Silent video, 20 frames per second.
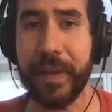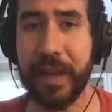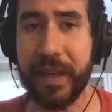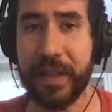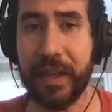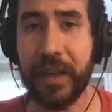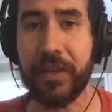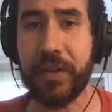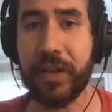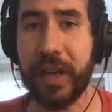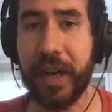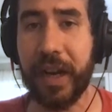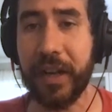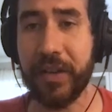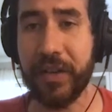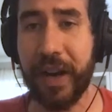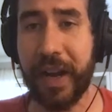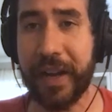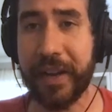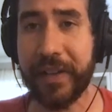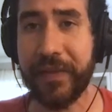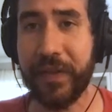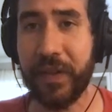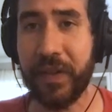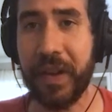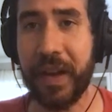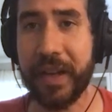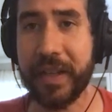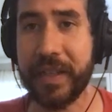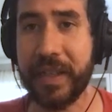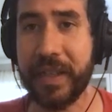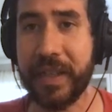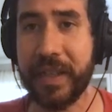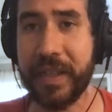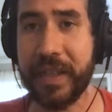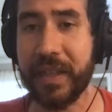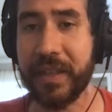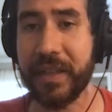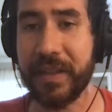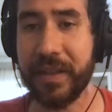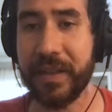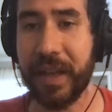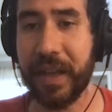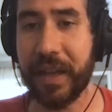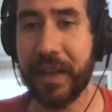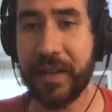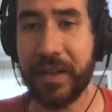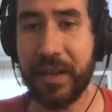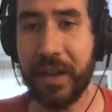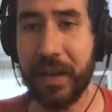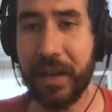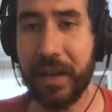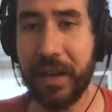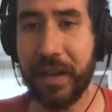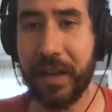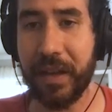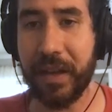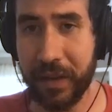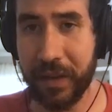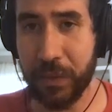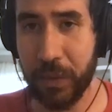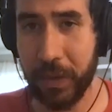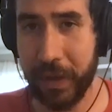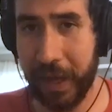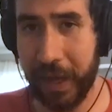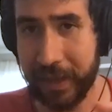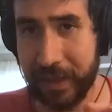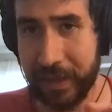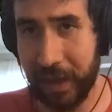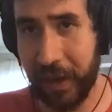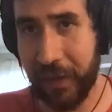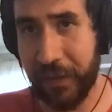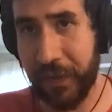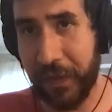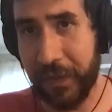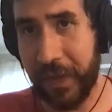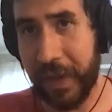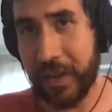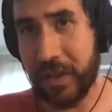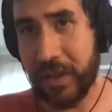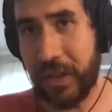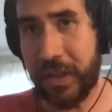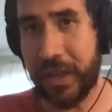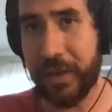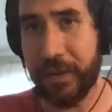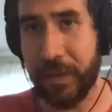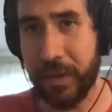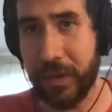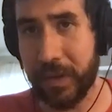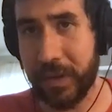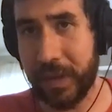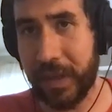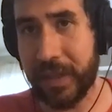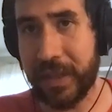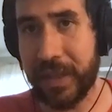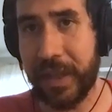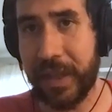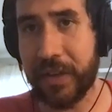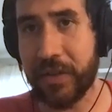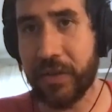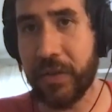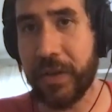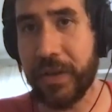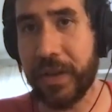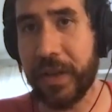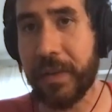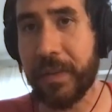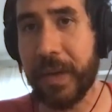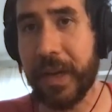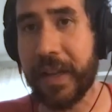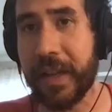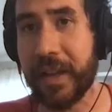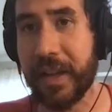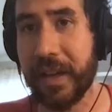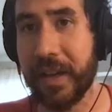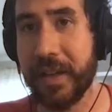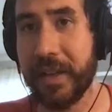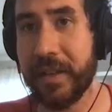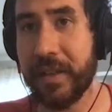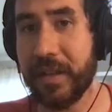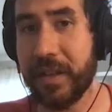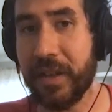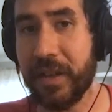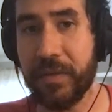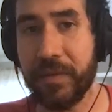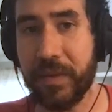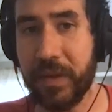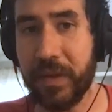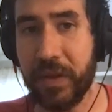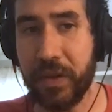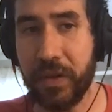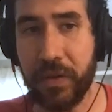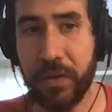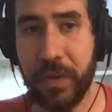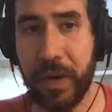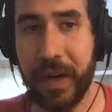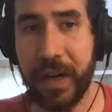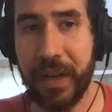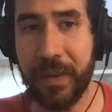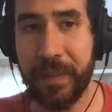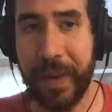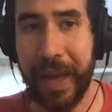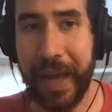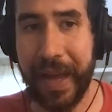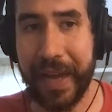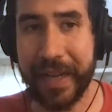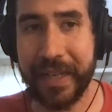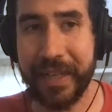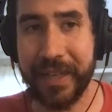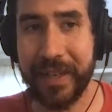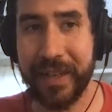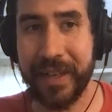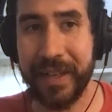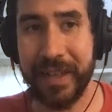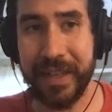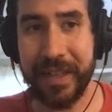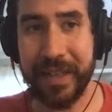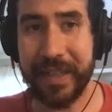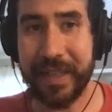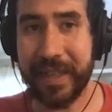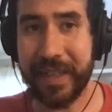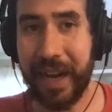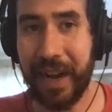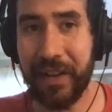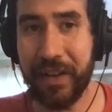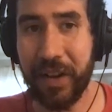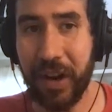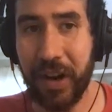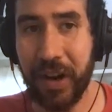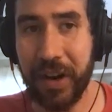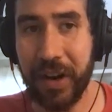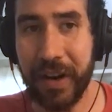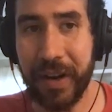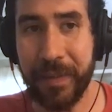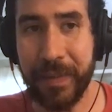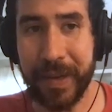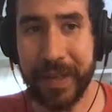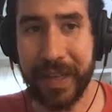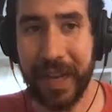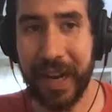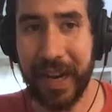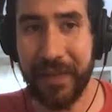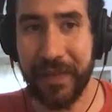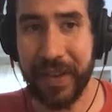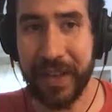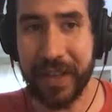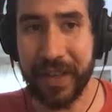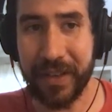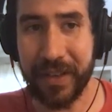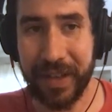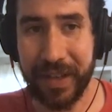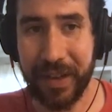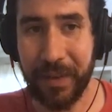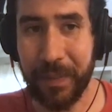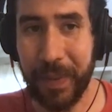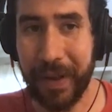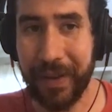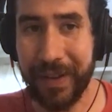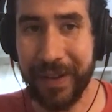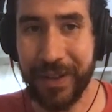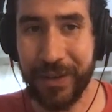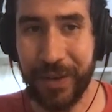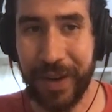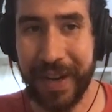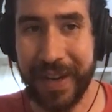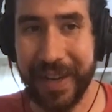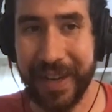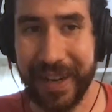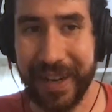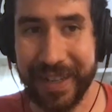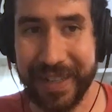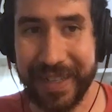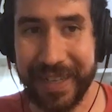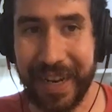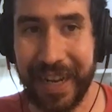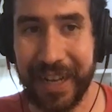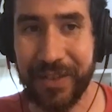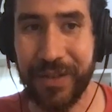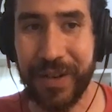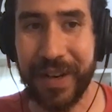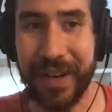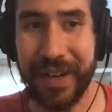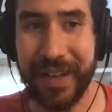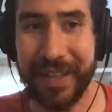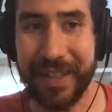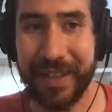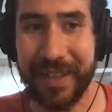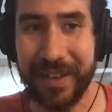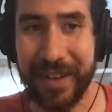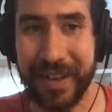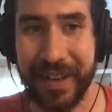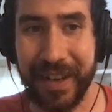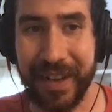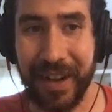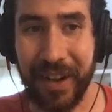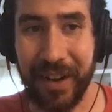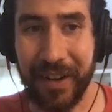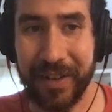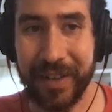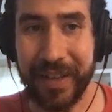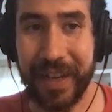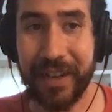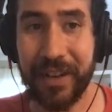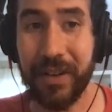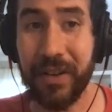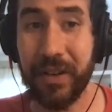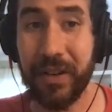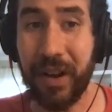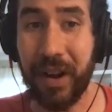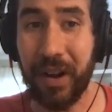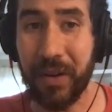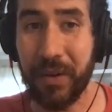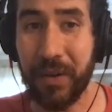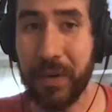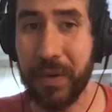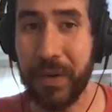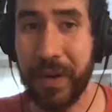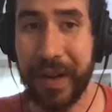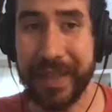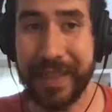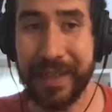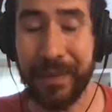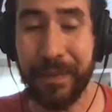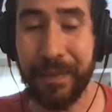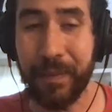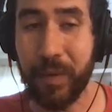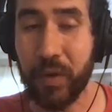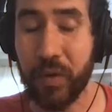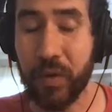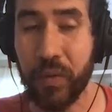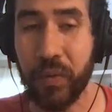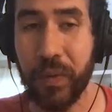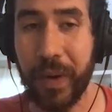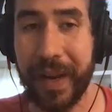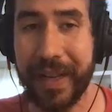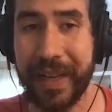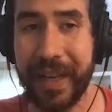is under contract for next season. Like, things will get tough eventually, and we'll get to that shortly. But, you know, you're running back Gallinari, Bogdanovich, Clint Capella, Trey Young, DeAndre Hunter, Onyeka Okongwu, who had some great